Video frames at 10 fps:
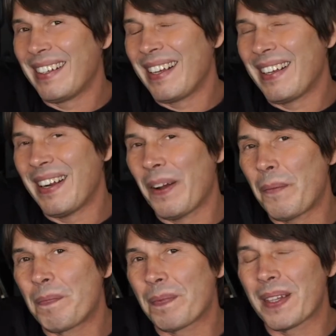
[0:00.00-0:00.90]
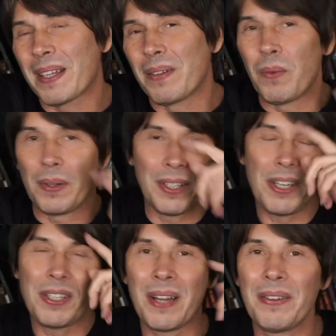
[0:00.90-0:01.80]
you know, what the
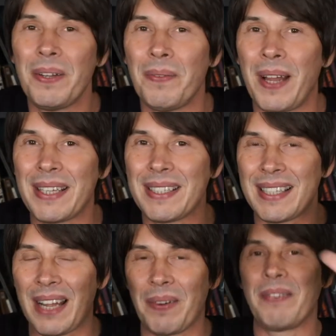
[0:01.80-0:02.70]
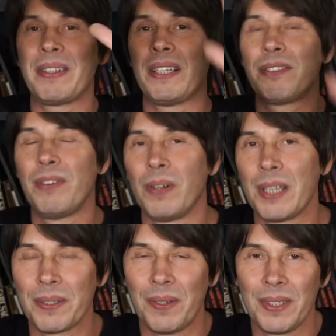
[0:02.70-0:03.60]
Newtonian way is to say, well, everything's
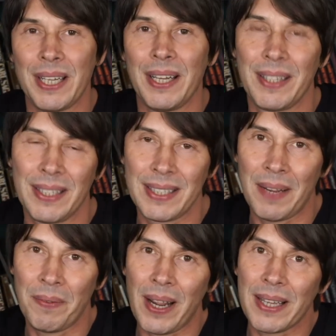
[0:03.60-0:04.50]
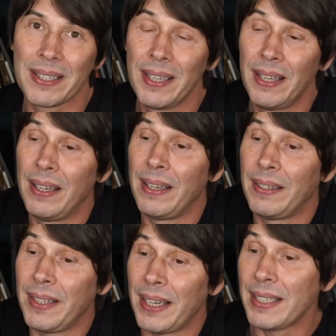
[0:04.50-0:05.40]
falling towards the Earth at the same rate. The